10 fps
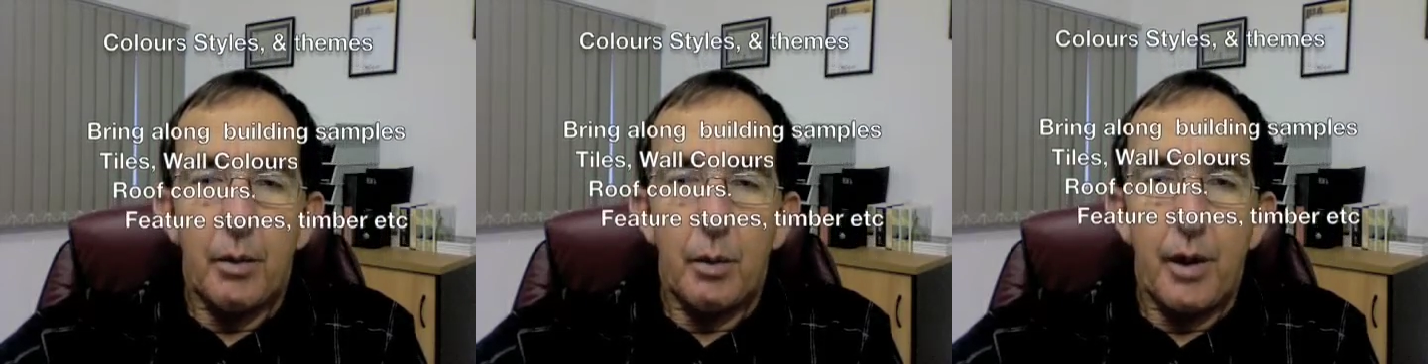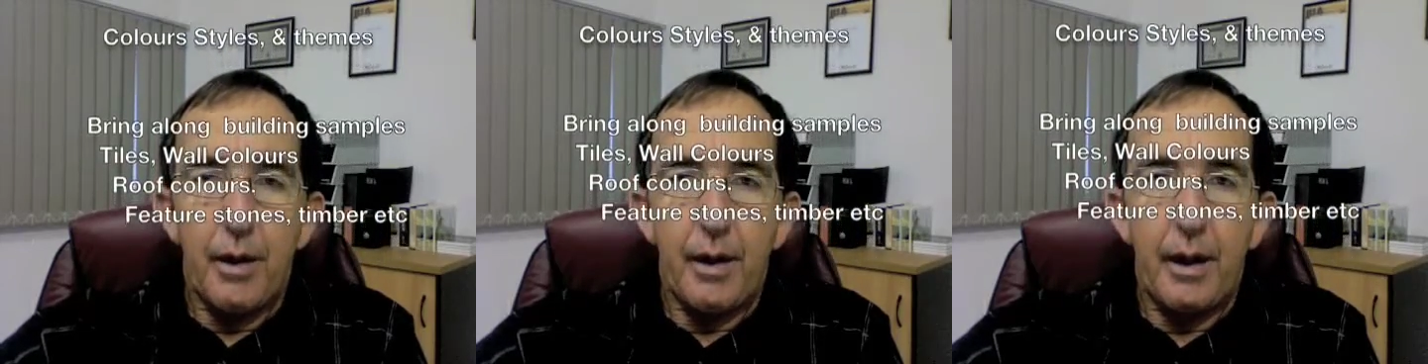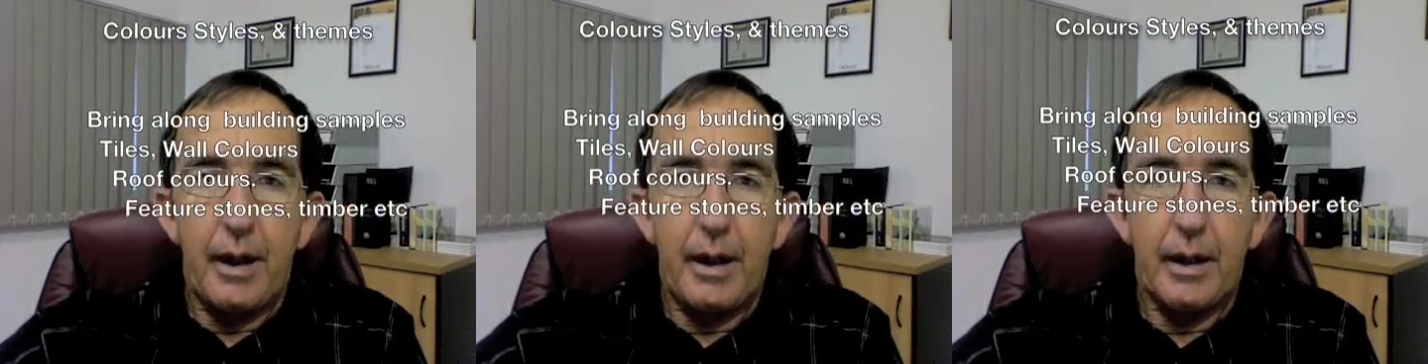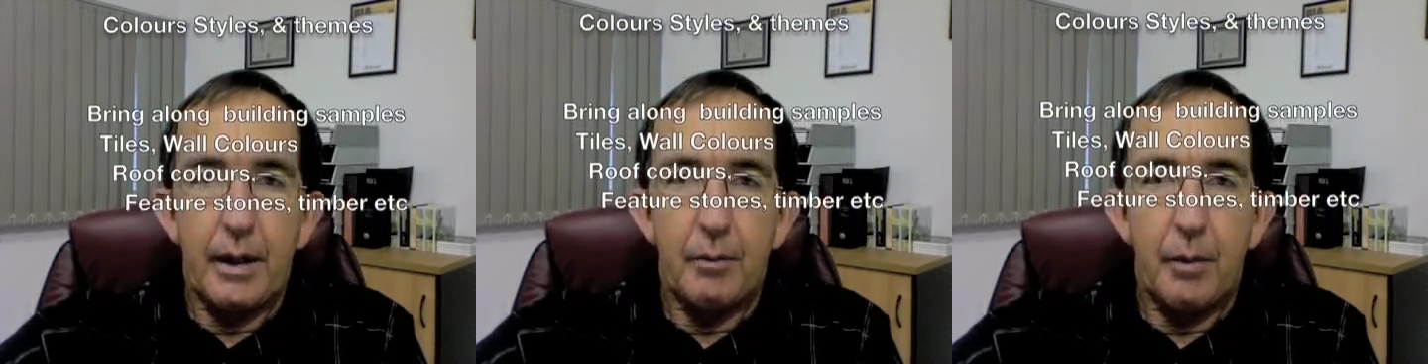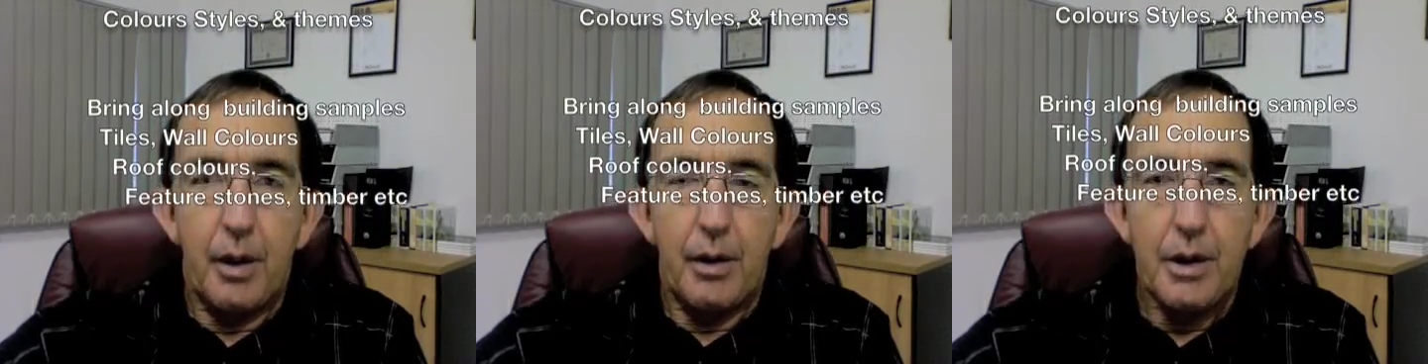with
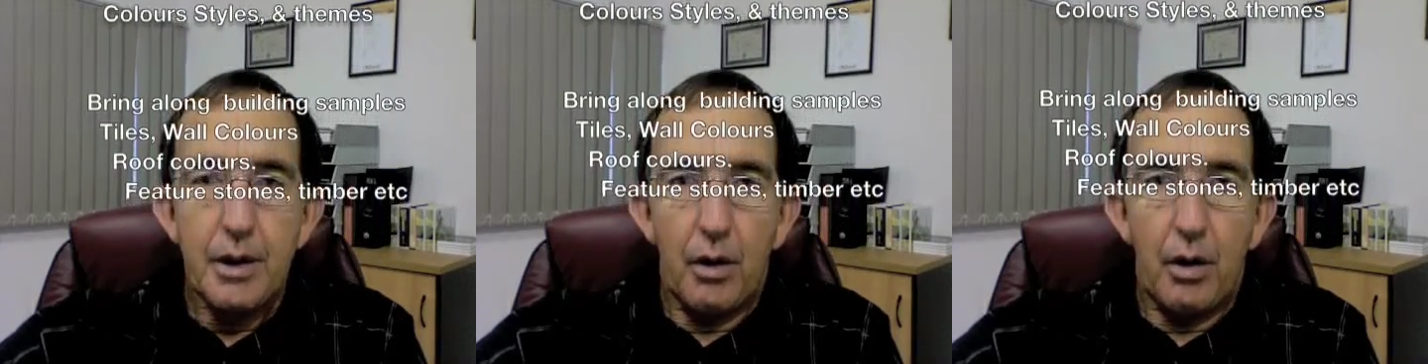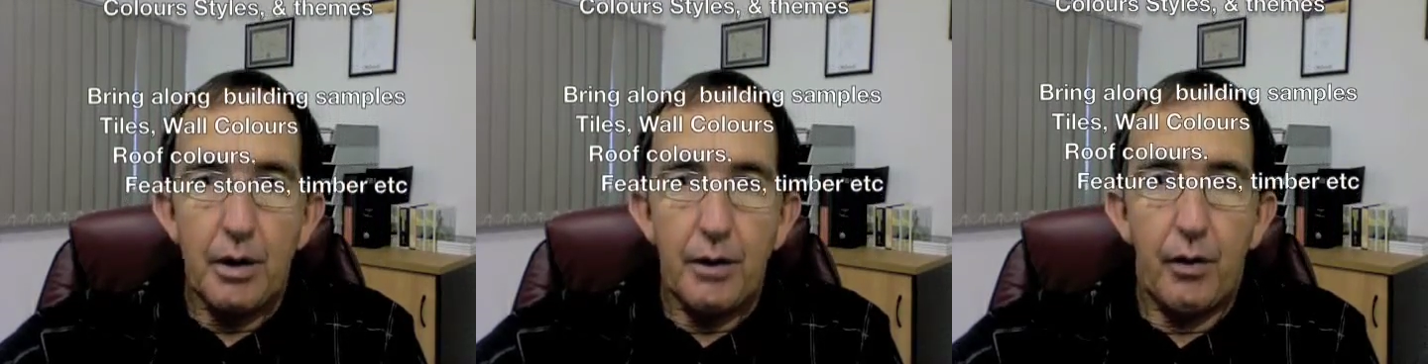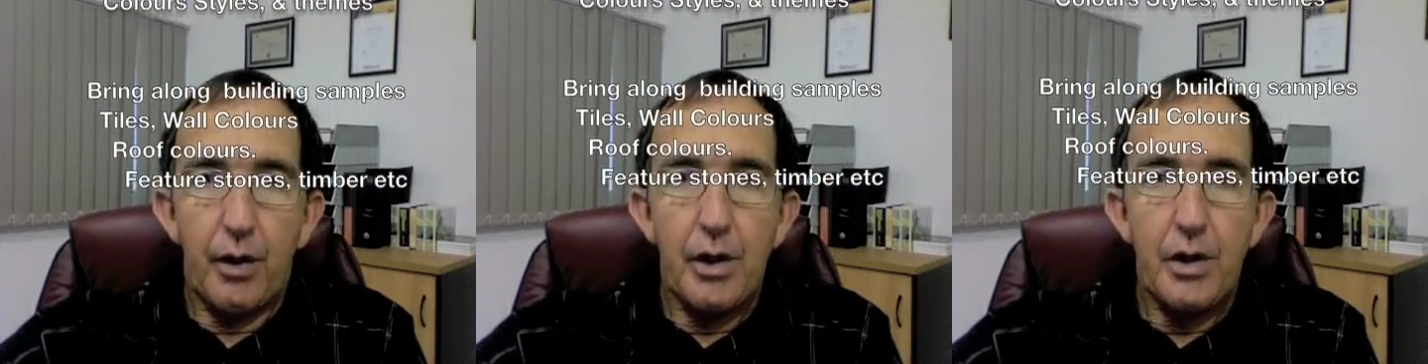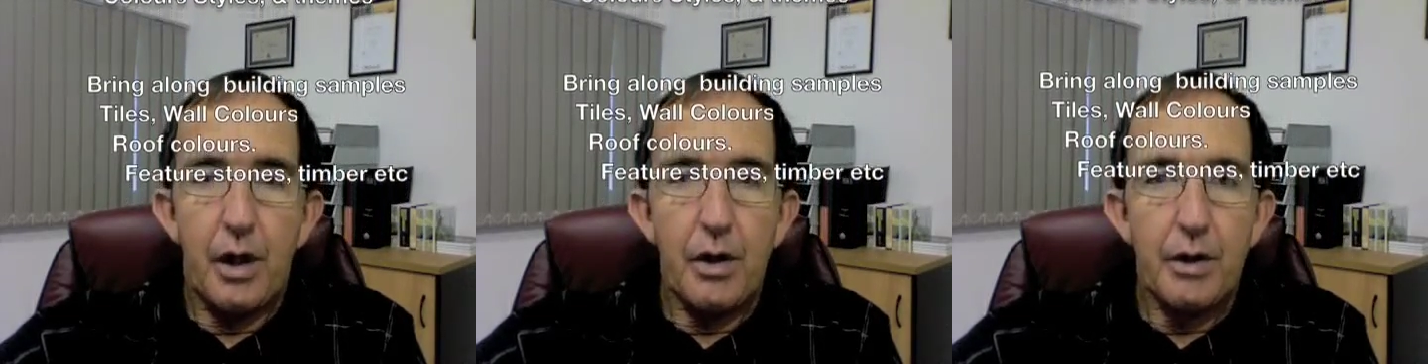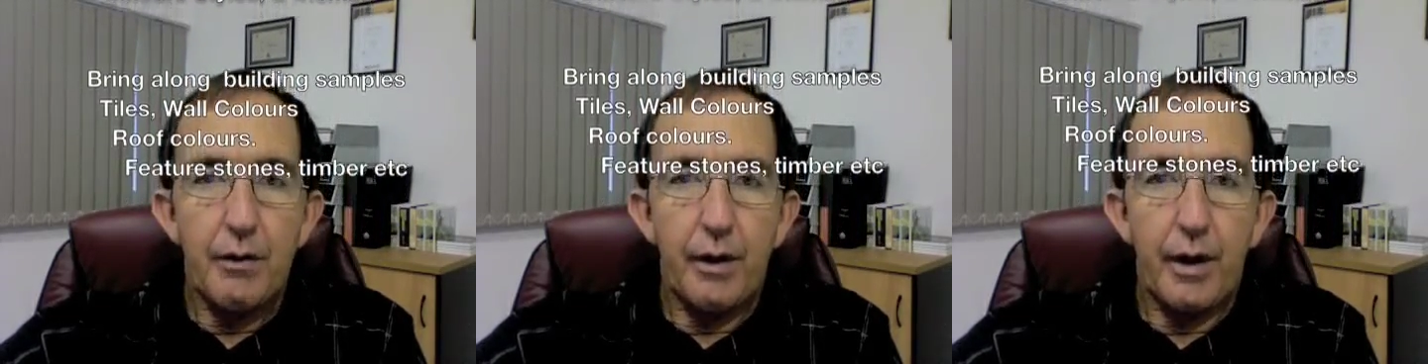the styles you've already chosen
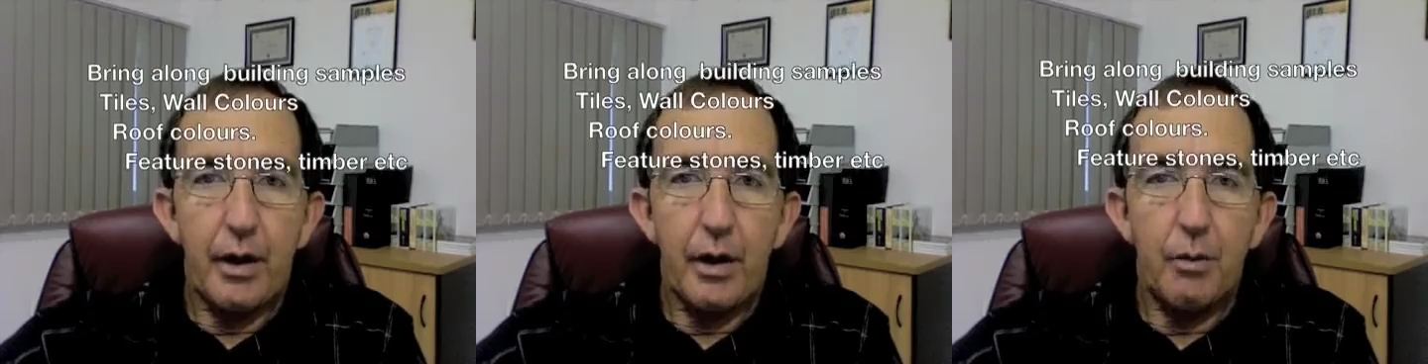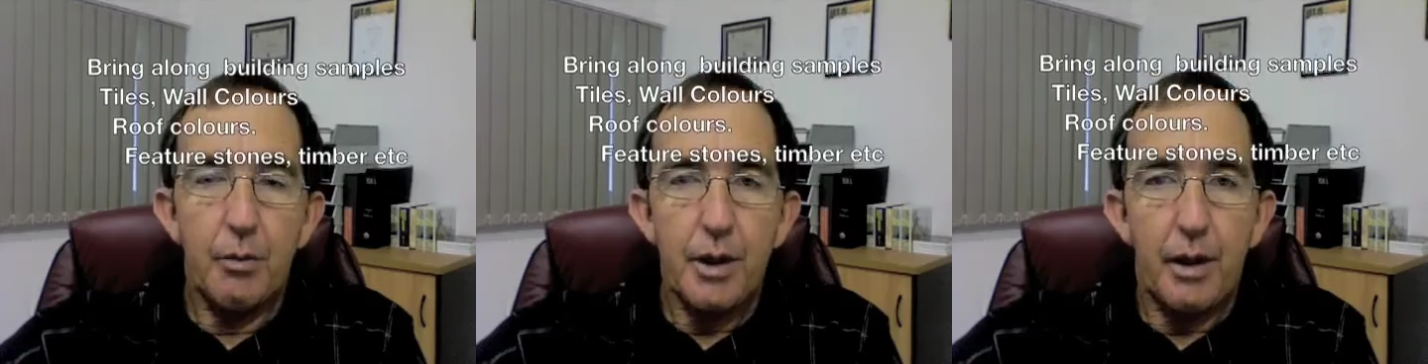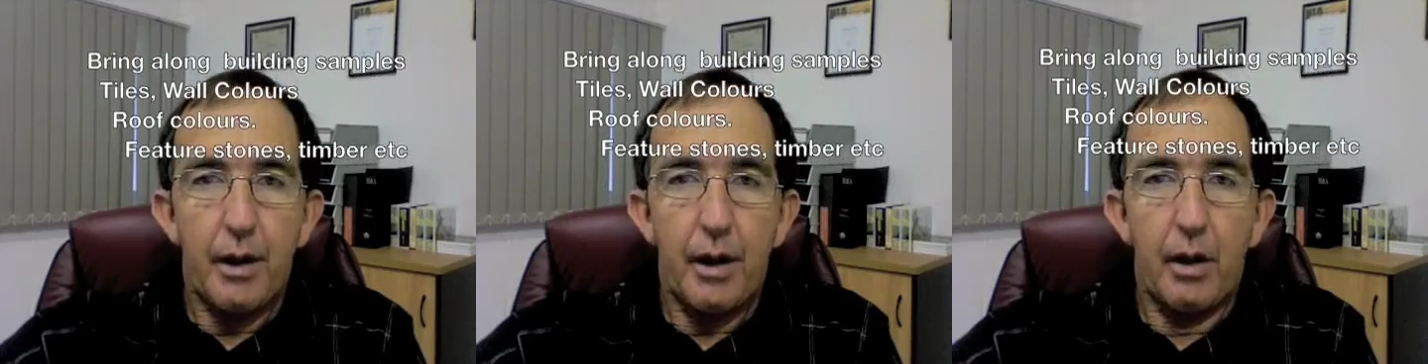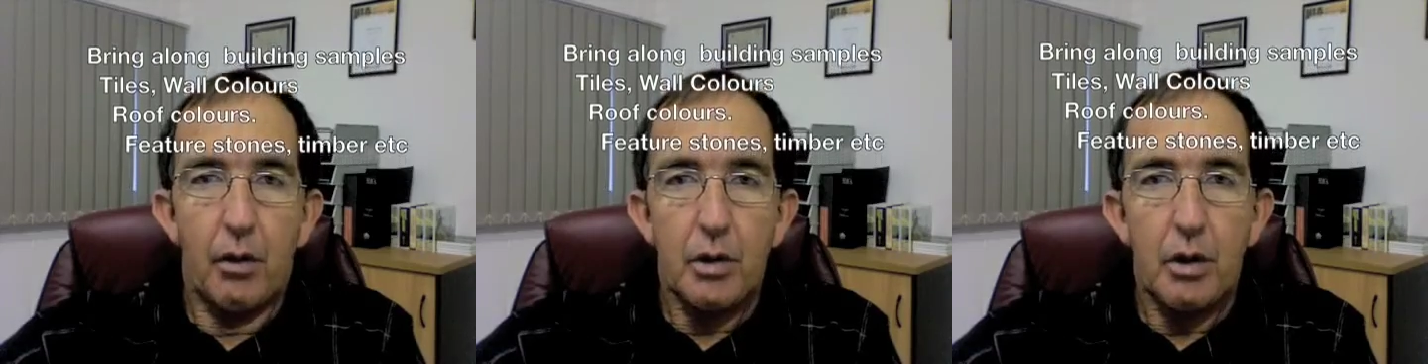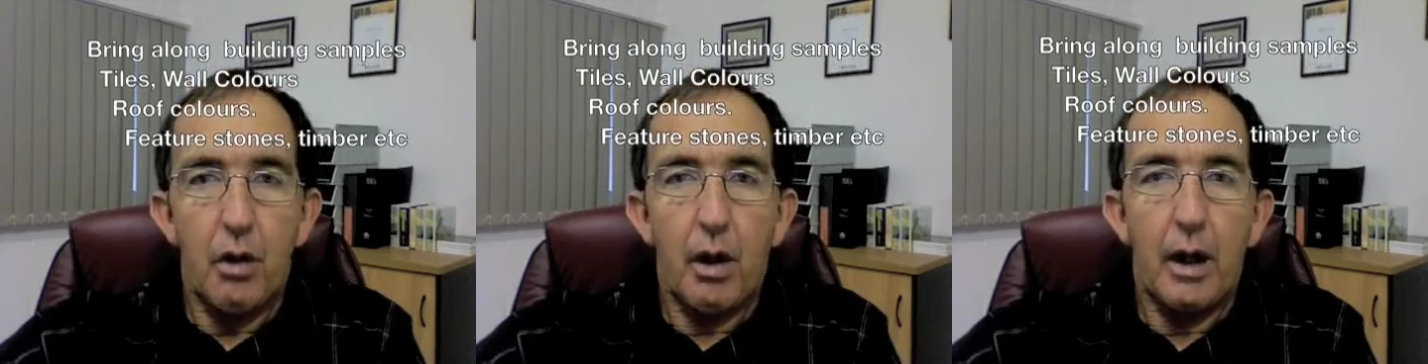for the home, so that it looks like